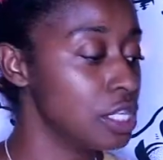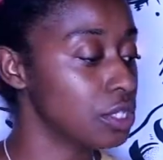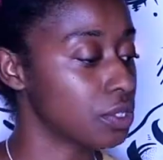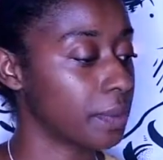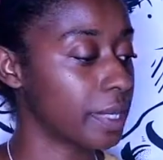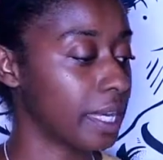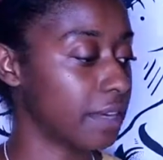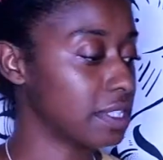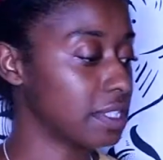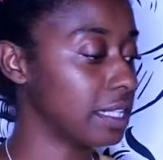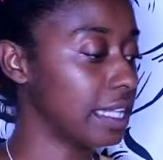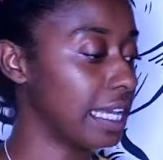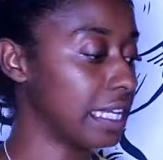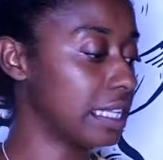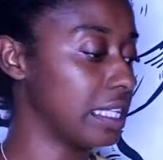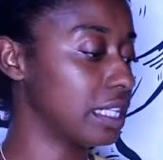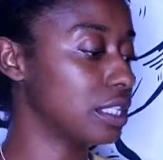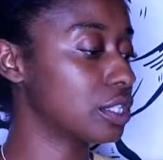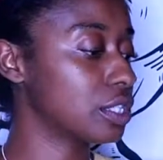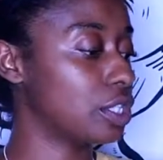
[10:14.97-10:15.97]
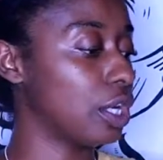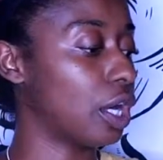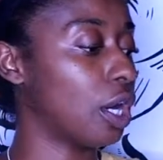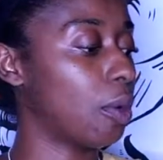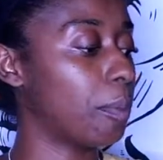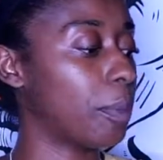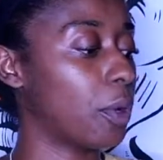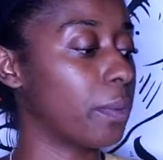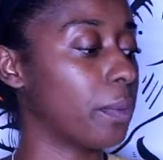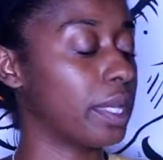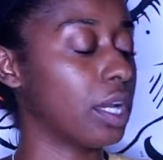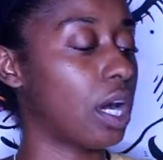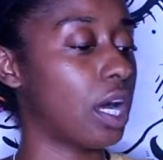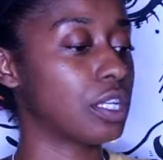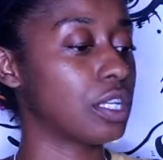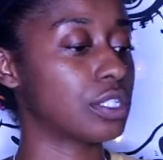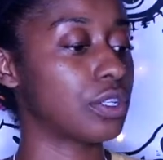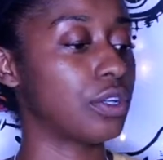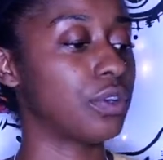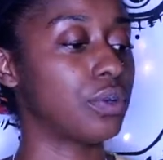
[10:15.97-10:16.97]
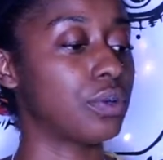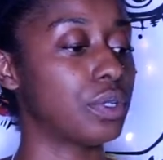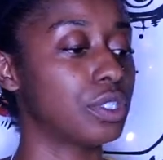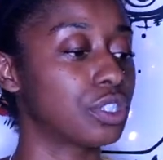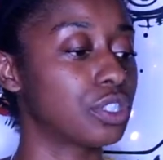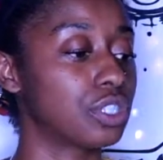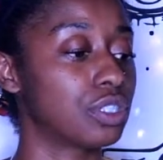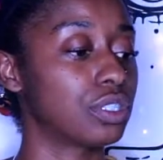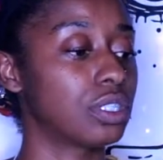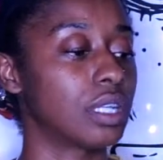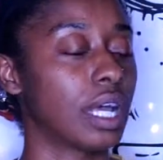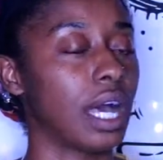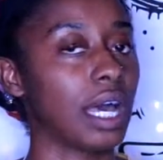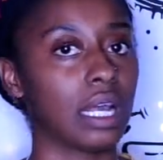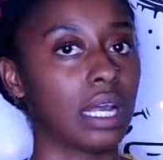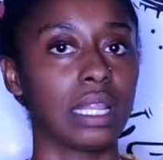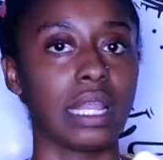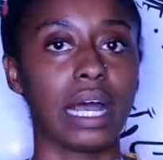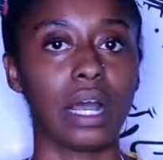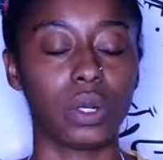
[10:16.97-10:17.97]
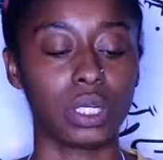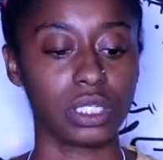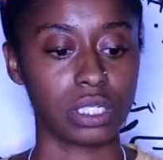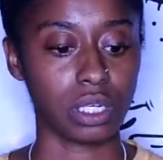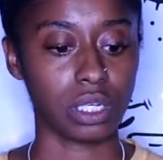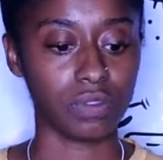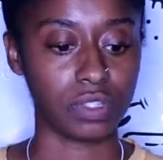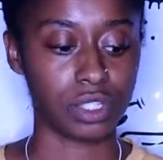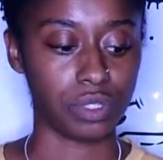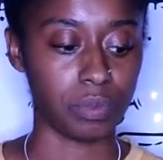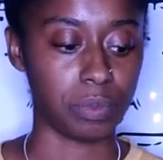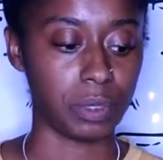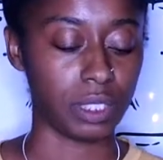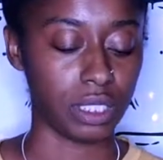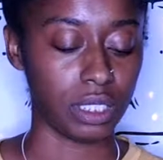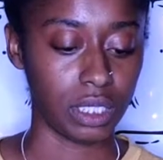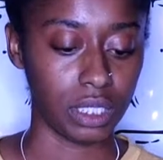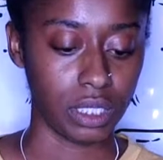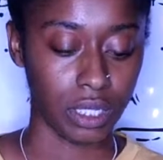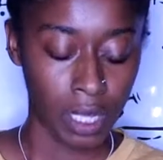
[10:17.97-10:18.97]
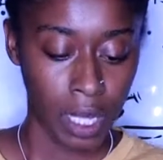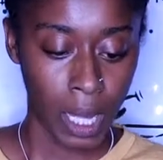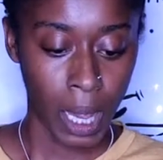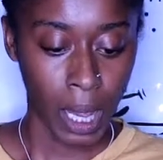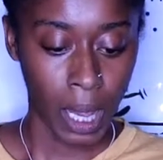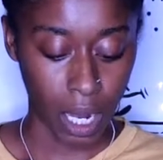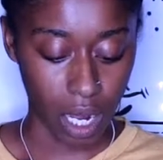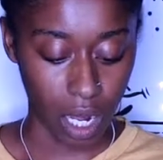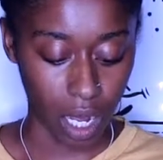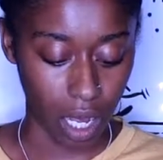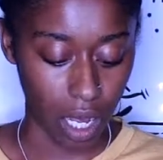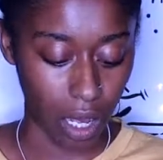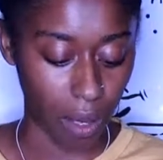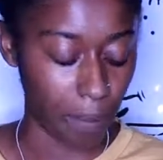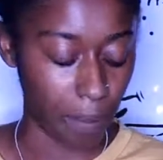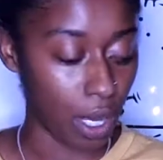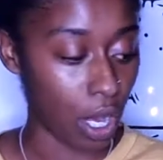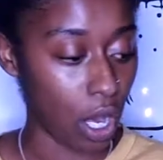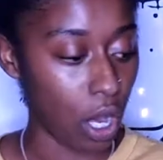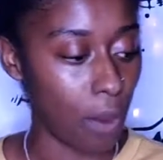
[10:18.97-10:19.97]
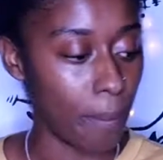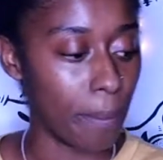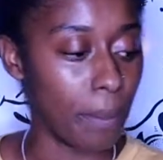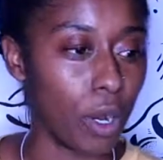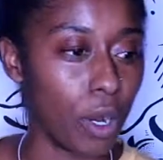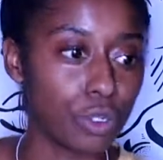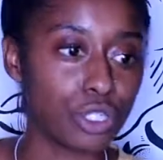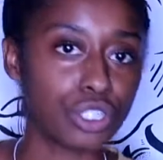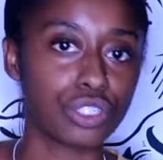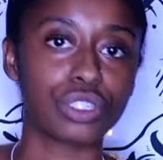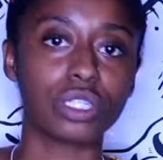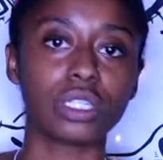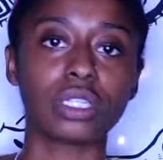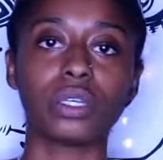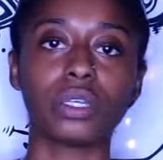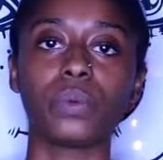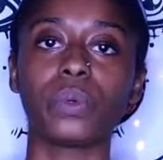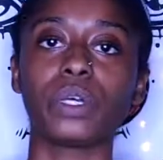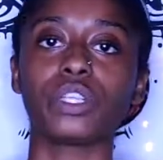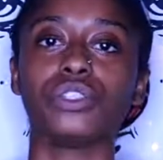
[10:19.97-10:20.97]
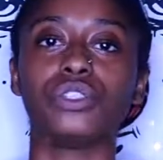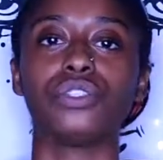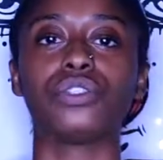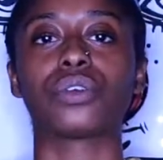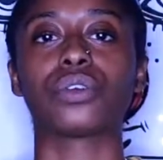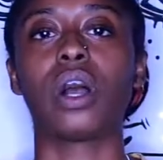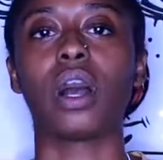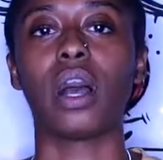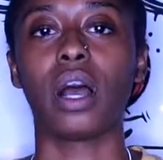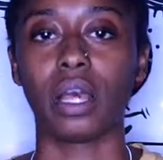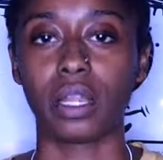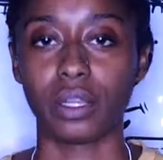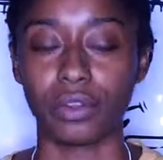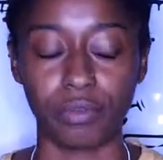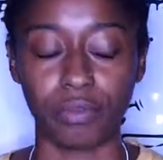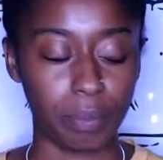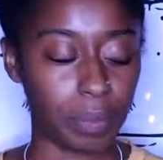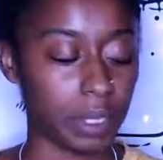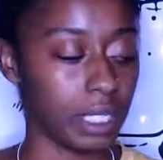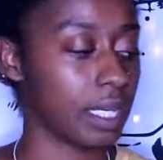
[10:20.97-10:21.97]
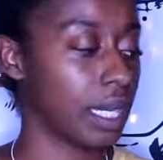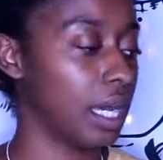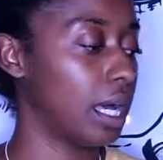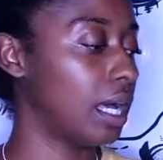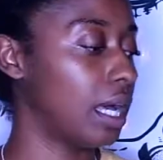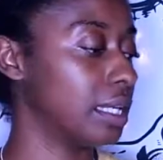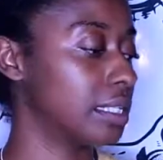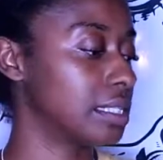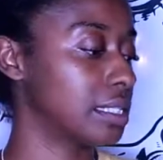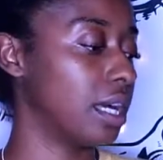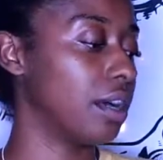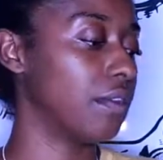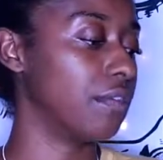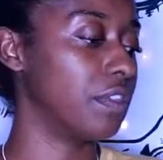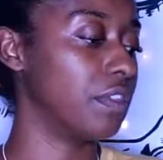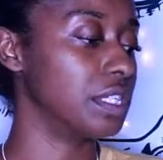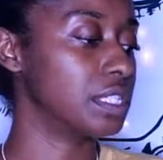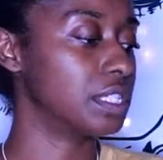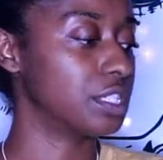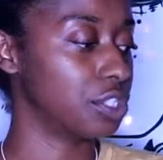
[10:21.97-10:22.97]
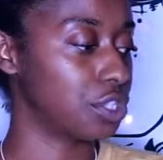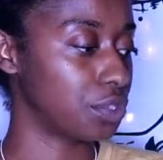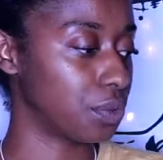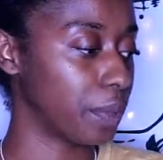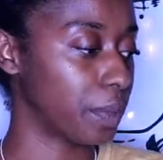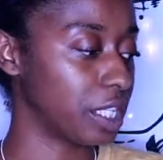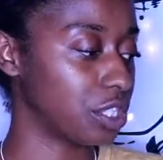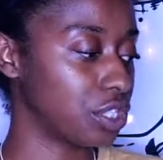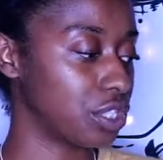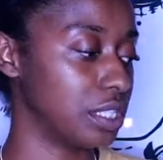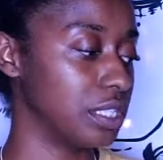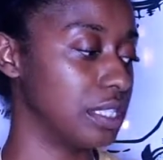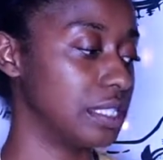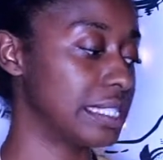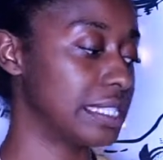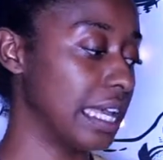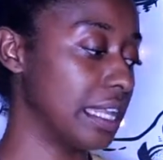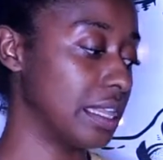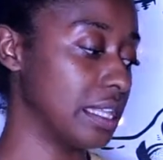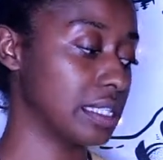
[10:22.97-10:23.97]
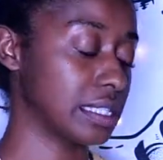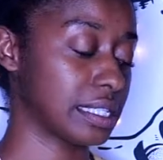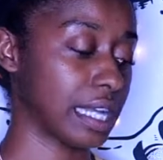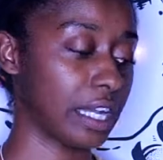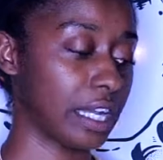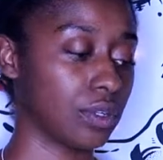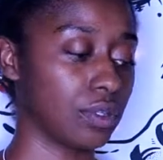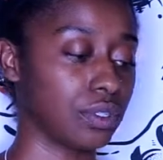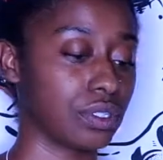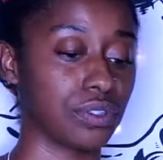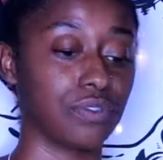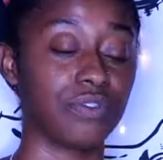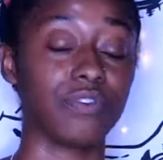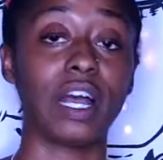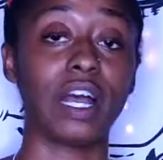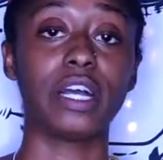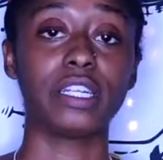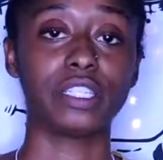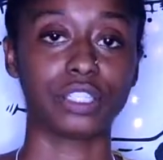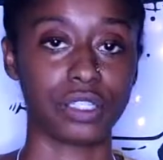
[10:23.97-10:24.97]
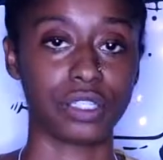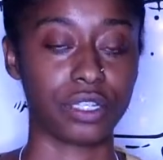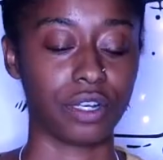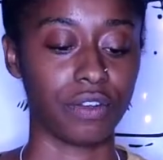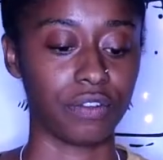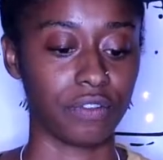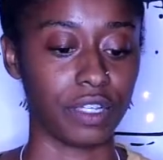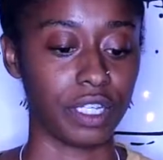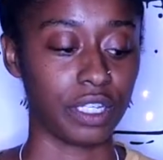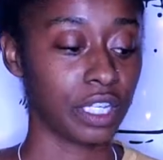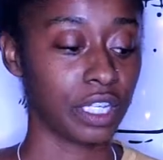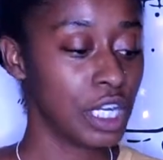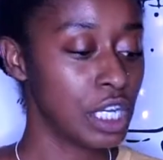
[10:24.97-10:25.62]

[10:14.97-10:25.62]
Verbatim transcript: So we have to let things go, but we also should not allow ourselves to be um, emotionally withdrawn because of the situations and the cycles you find yourself in.